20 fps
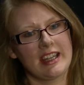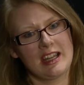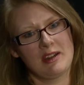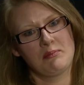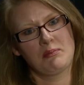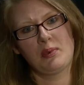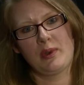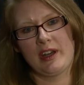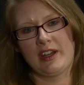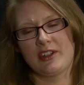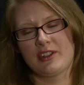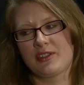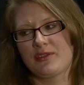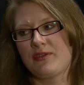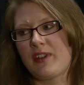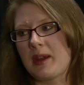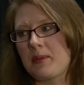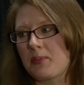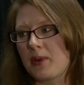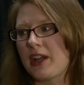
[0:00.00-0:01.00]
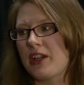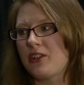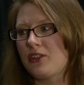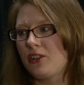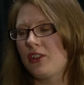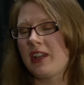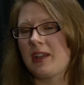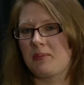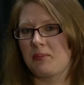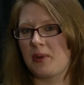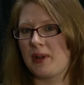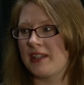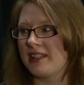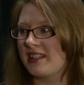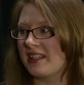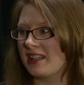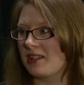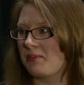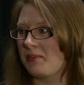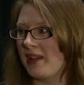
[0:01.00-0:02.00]
imprints, vibrational imprints
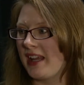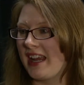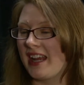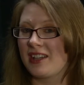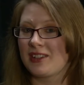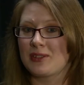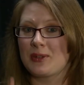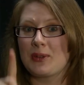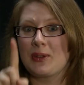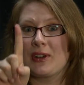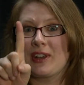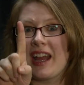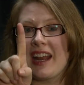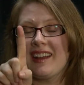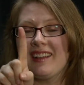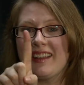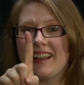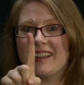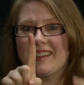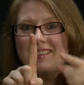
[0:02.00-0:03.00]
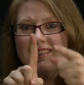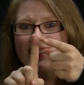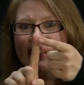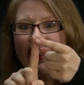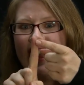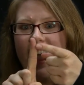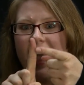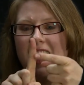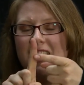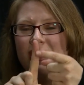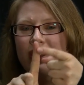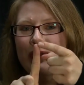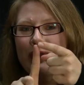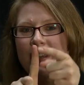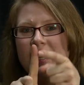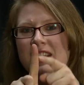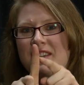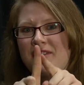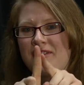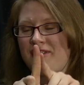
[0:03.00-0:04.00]
of the plant. So they're kind of like a
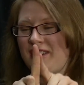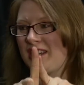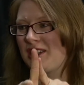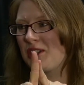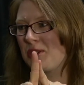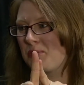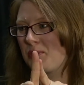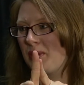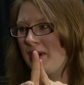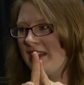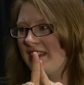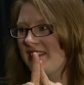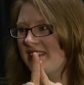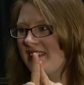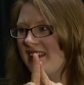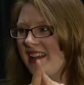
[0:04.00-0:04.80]
unique fingerprint.